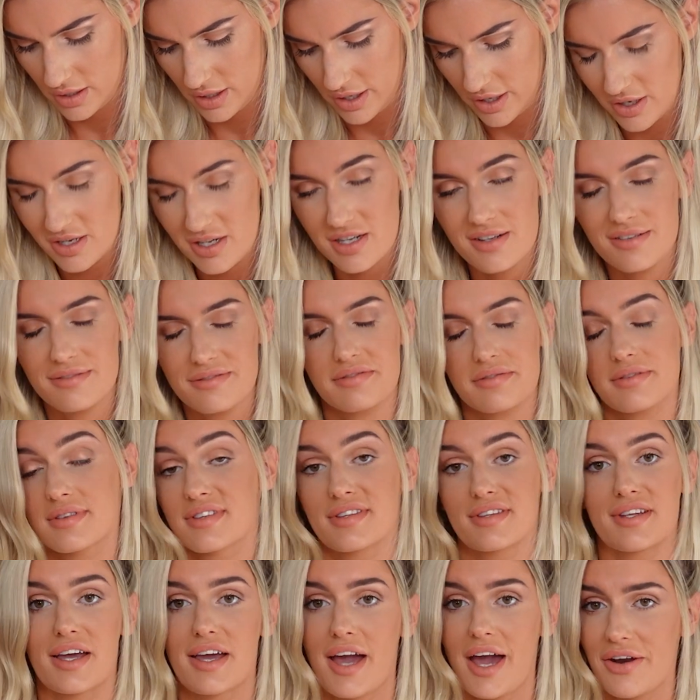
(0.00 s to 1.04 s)
I
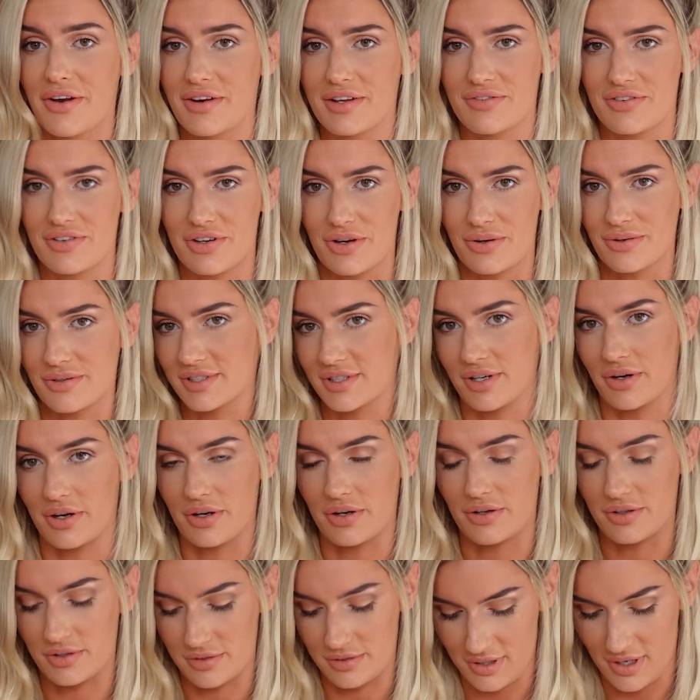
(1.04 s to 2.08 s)
don't even know what's going
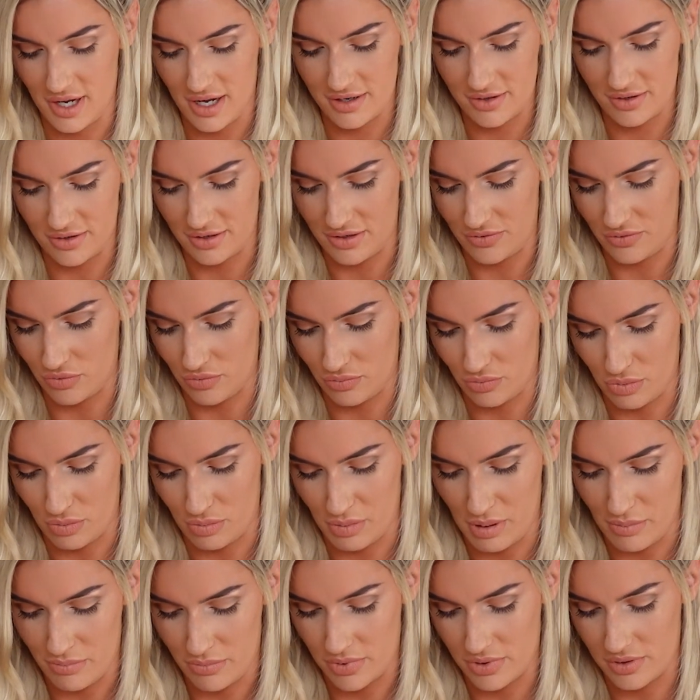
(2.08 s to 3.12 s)
on. I don't even
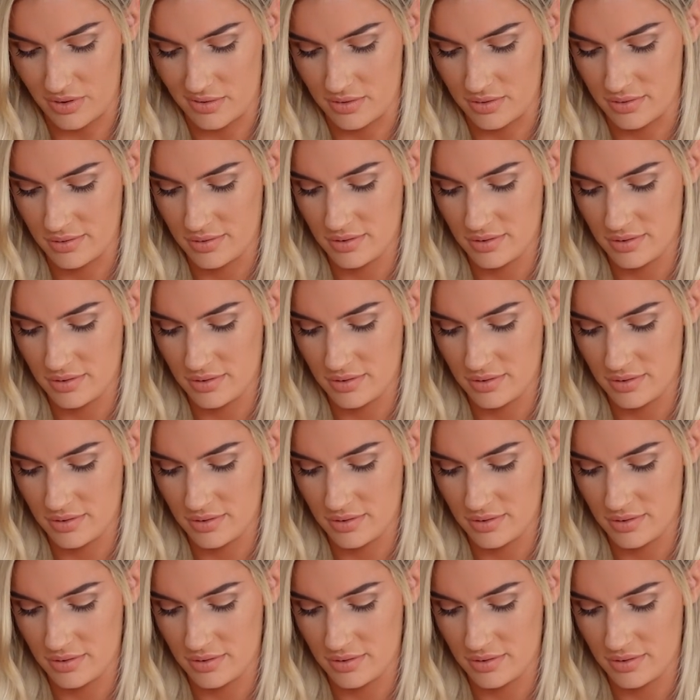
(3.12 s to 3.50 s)
remember.